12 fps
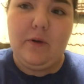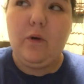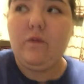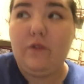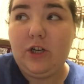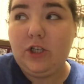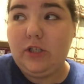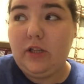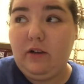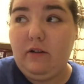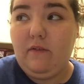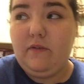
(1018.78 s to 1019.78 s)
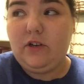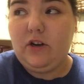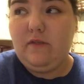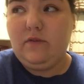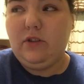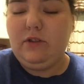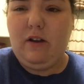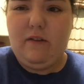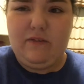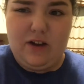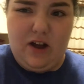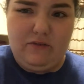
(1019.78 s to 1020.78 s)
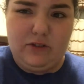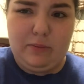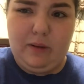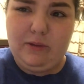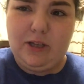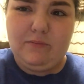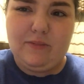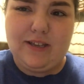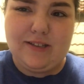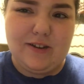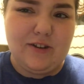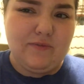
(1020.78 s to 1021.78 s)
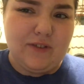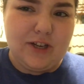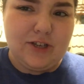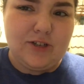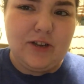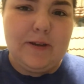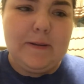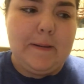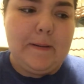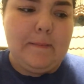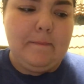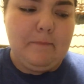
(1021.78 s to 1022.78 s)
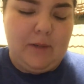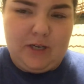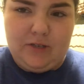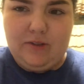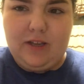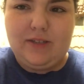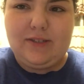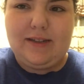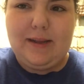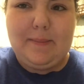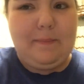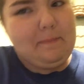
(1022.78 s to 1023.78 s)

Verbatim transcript: or finishing that graphic novel. The graphic novel's probably gonna be easier to finish. Might do that instead.